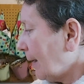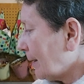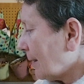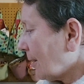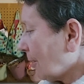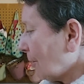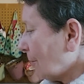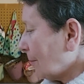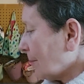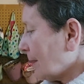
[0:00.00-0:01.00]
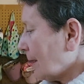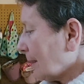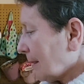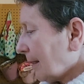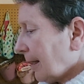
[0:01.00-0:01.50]
and so
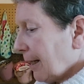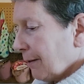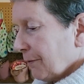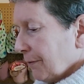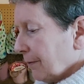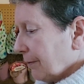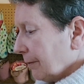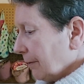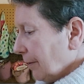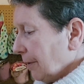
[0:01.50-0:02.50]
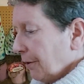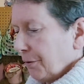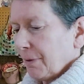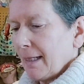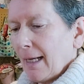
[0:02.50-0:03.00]
seeing as I have
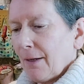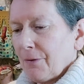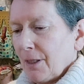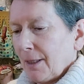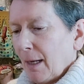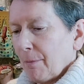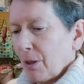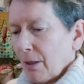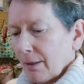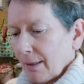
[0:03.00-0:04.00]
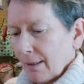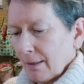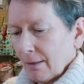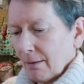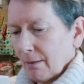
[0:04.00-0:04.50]
3 left in that box,
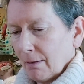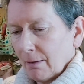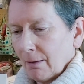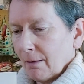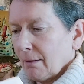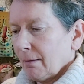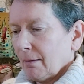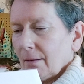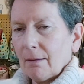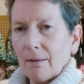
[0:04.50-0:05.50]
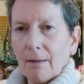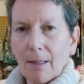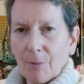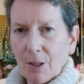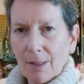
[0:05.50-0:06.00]

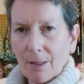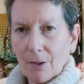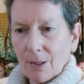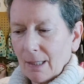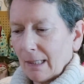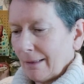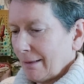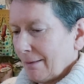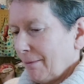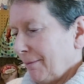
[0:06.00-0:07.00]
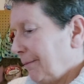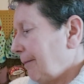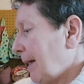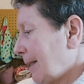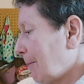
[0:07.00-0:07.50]
I'm just going to
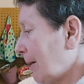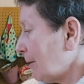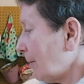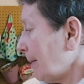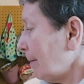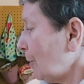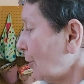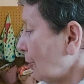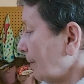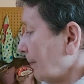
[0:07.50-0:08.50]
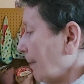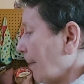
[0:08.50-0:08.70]
mess about a bit more.